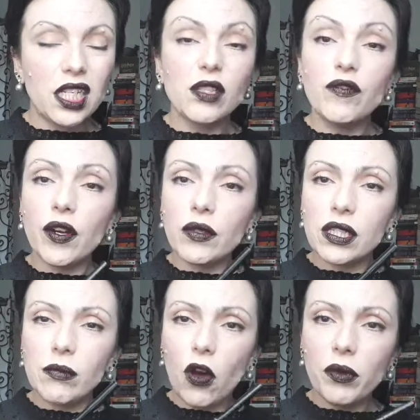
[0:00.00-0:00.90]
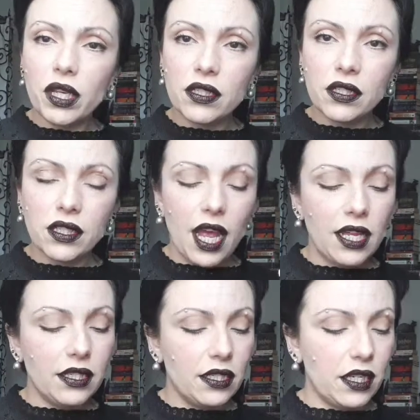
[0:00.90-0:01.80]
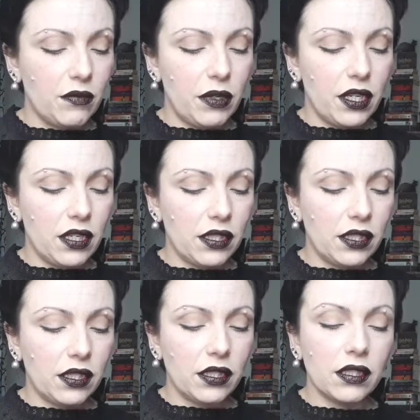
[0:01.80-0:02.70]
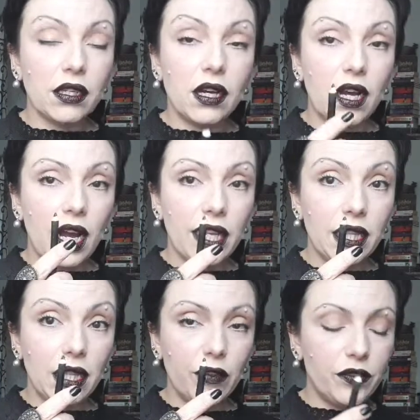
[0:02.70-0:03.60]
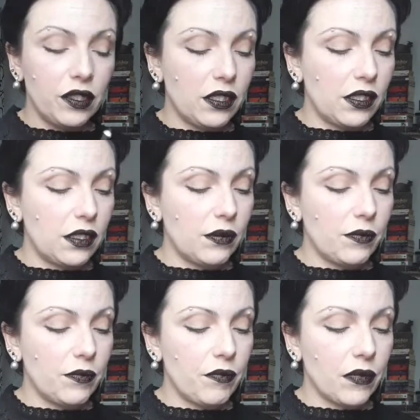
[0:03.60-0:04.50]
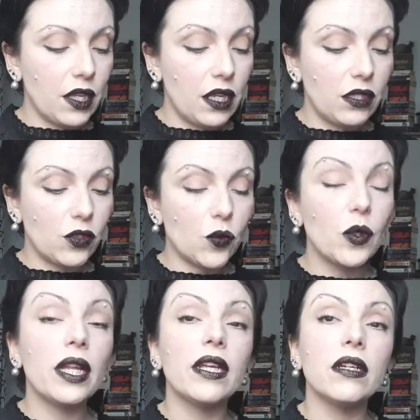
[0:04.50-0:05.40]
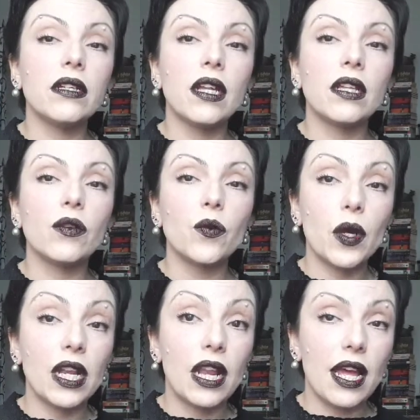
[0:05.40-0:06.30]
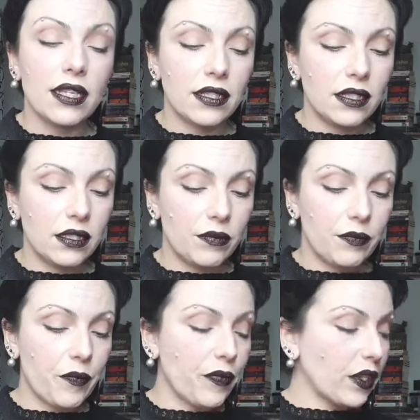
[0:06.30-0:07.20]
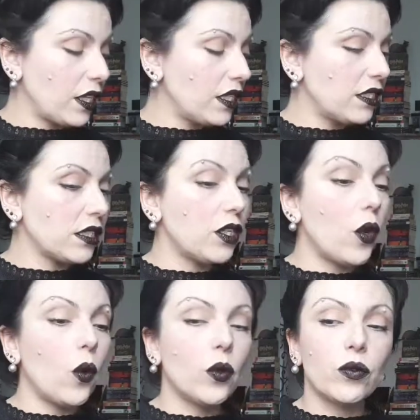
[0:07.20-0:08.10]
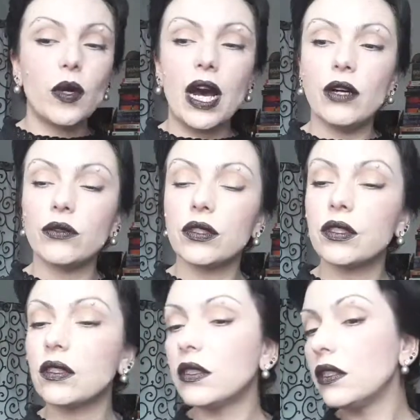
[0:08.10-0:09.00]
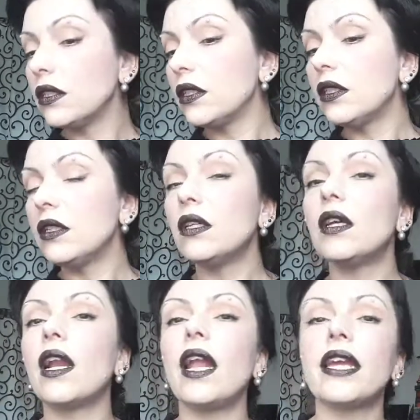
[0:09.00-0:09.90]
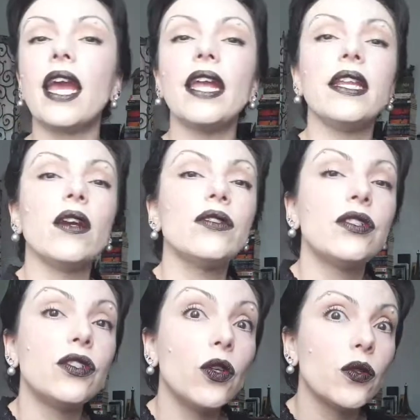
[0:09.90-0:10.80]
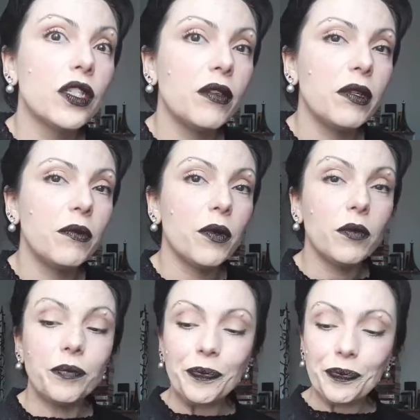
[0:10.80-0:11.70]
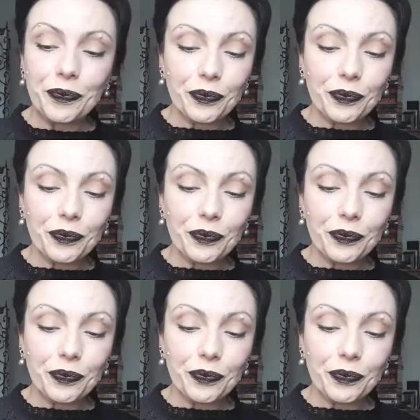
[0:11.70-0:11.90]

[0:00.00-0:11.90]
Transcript: It is very small because it's ending, because I love this. It is really good and it really lasts. It doesn't go around like any other naughty people.